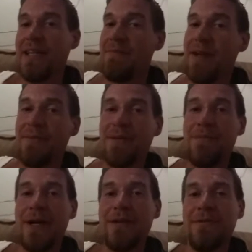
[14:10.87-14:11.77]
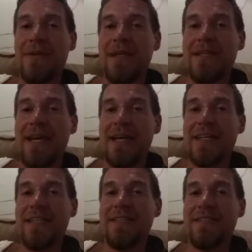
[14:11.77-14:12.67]
They make me proud to be a
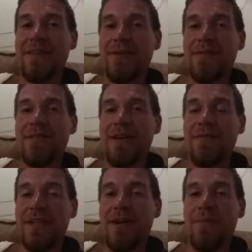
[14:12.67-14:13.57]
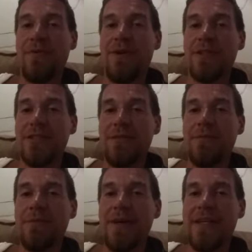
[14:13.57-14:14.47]
daddy, so definitely I'll be watching it
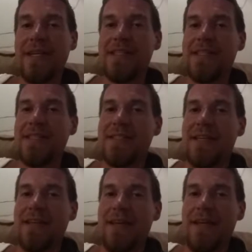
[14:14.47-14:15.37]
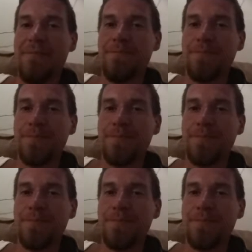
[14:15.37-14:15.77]
with my kids this Sunday.